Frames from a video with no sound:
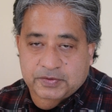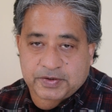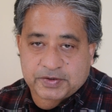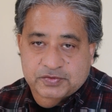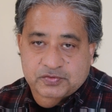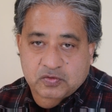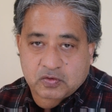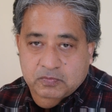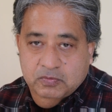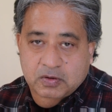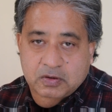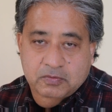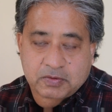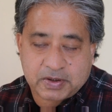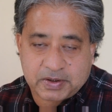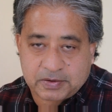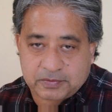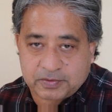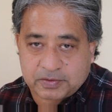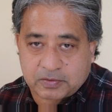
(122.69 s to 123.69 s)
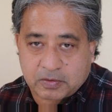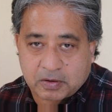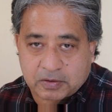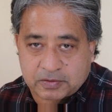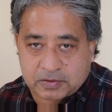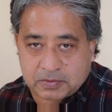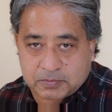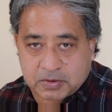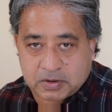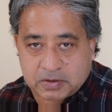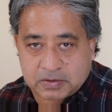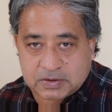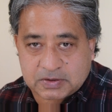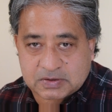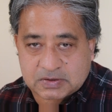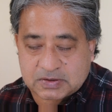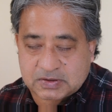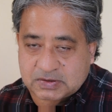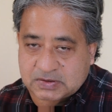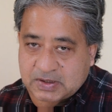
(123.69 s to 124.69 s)
The snowball one we talked about
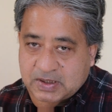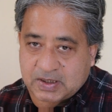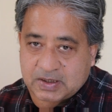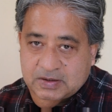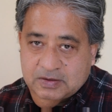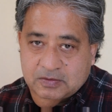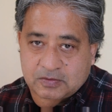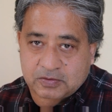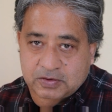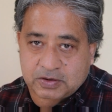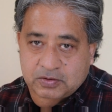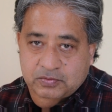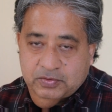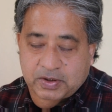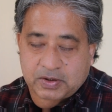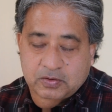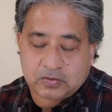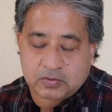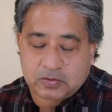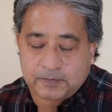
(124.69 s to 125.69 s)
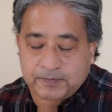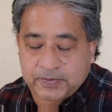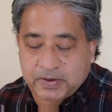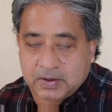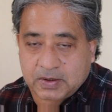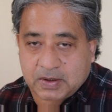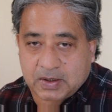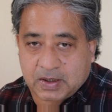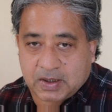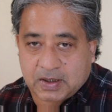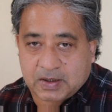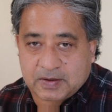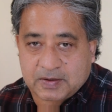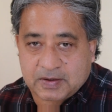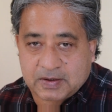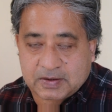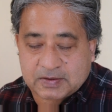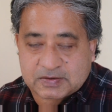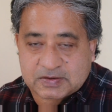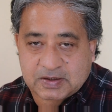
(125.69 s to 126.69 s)
is that you try to
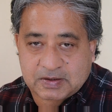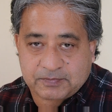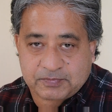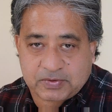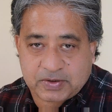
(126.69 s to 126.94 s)
save